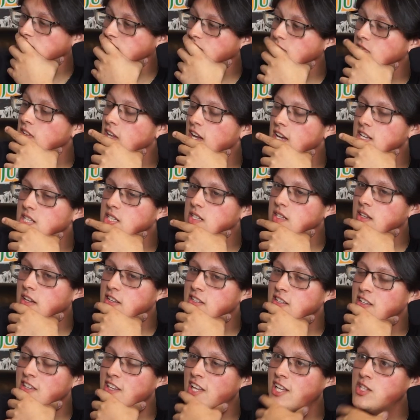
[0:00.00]
Yes,
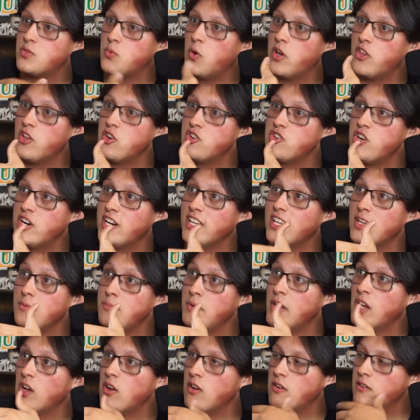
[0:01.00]
that's why they're trying to get
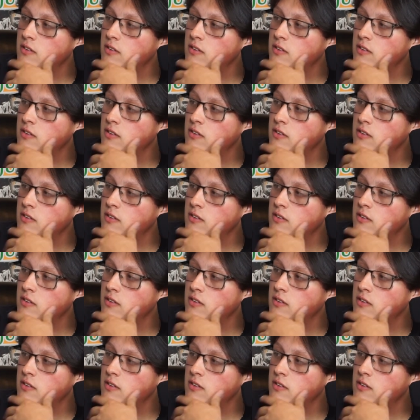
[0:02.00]
bigger.